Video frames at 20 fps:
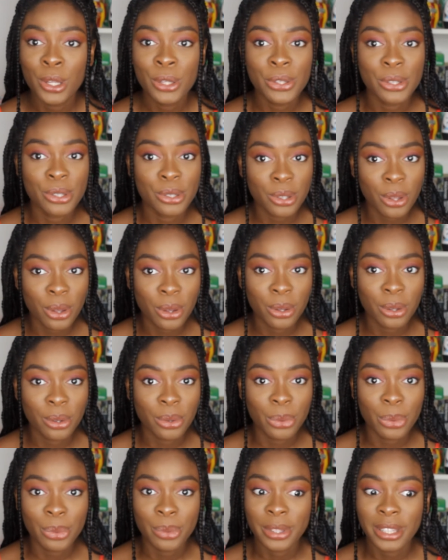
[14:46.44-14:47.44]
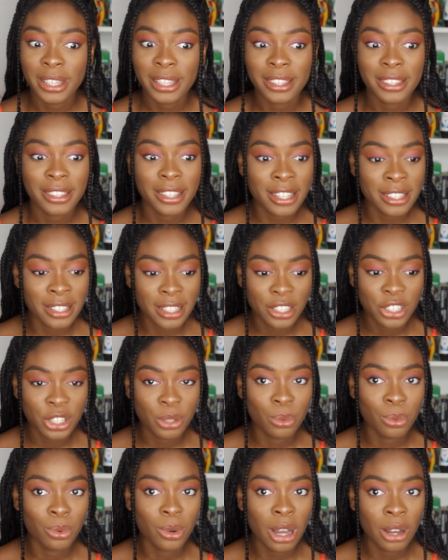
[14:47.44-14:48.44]
So that's
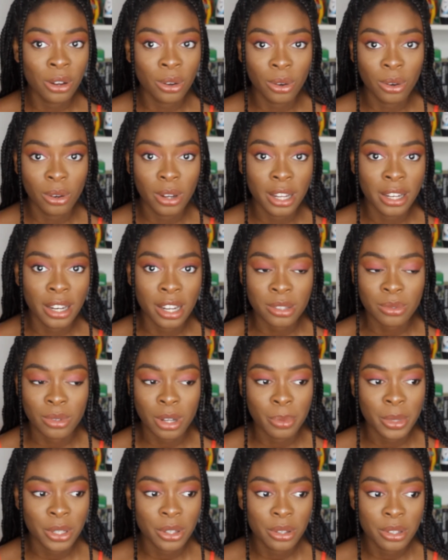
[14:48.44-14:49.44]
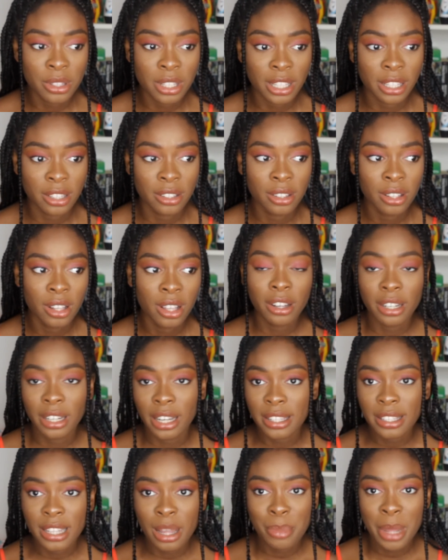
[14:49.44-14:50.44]
literally what I got, and that's what I'll be using.
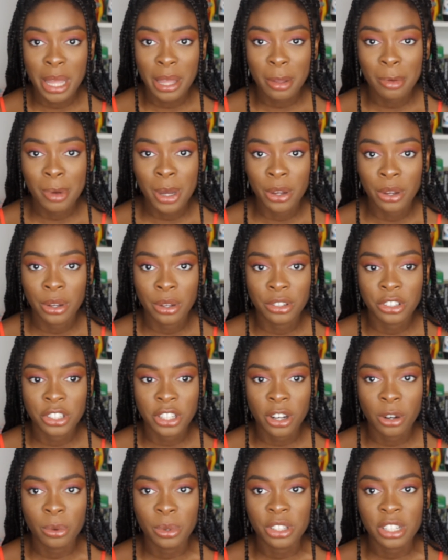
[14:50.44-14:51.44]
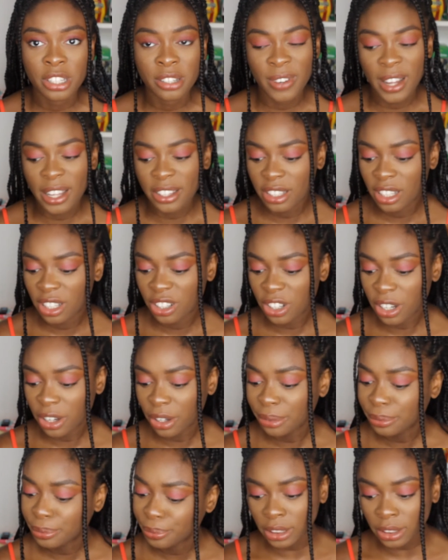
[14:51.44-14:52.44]
Unless I make my own gel, which is flaxseed gel.